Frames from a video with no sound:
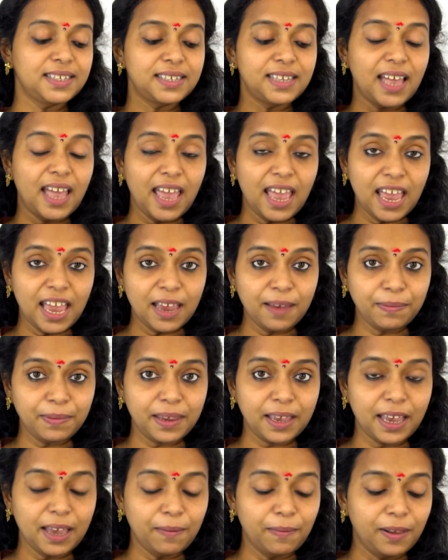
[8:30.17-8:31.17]
same
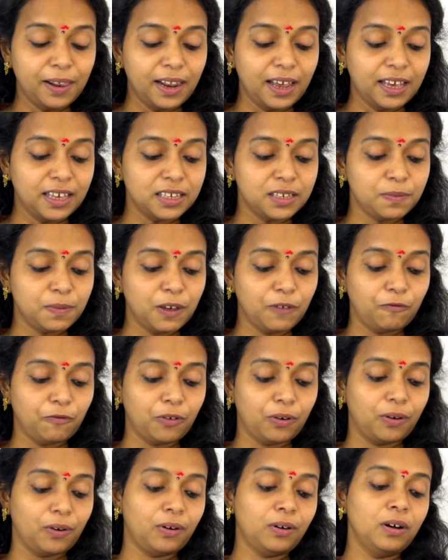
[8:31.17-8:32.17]
table as
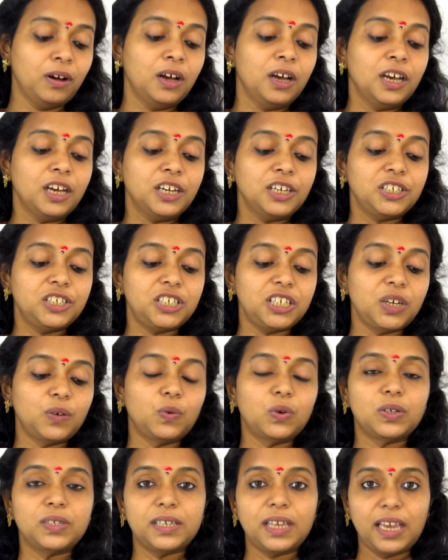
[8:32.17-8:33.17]
before. She
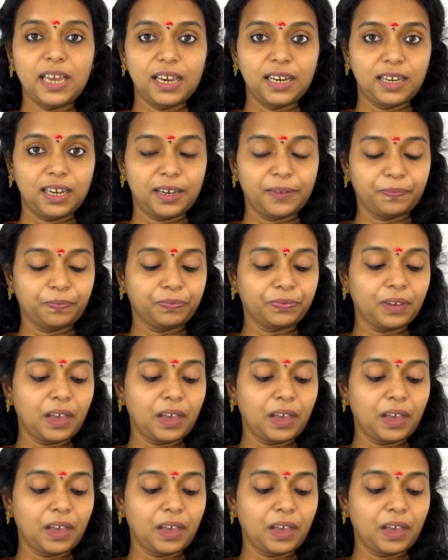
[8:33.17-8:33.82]
was eating.